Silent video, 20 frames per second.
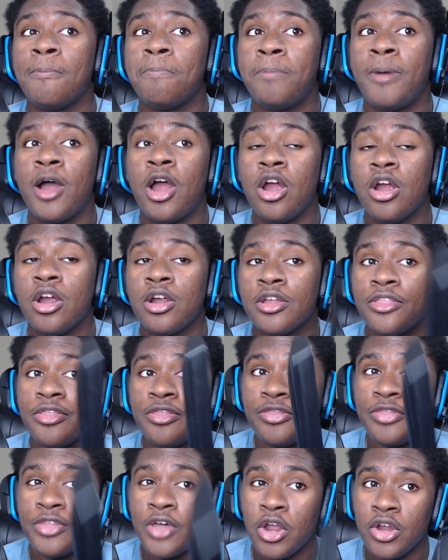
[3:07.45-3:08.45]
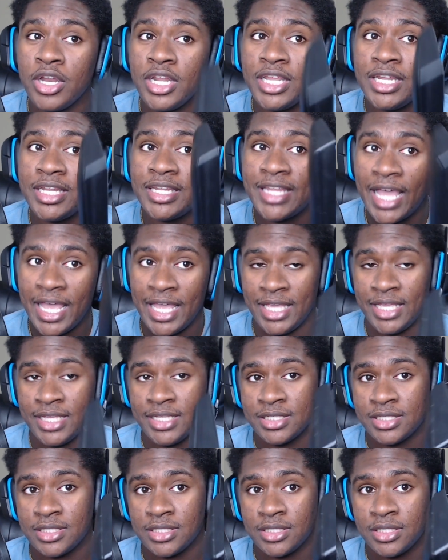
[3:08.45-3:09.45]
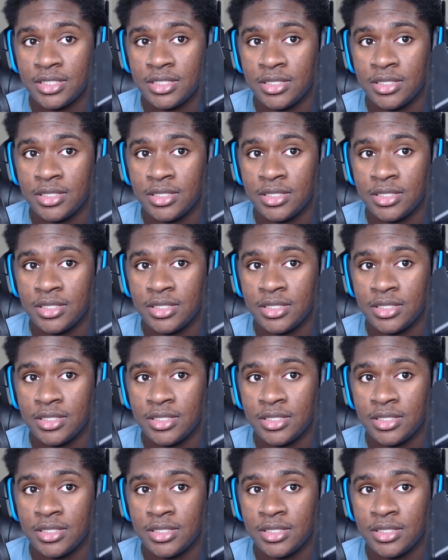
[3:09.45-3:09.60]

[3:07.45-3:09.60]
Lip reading: per 30 days.